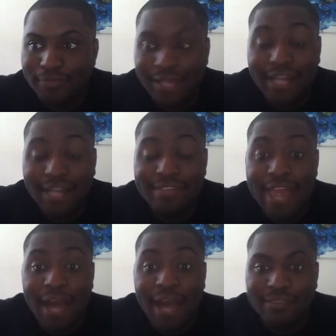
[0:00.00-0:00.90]
Not even
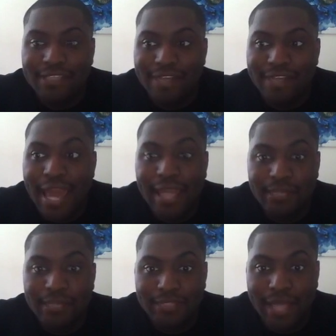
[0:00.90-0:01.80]
that. It wasn't even hate. It
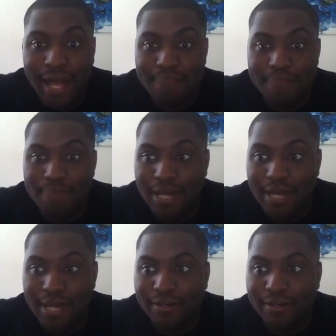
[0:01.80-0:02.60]
was like I'm better.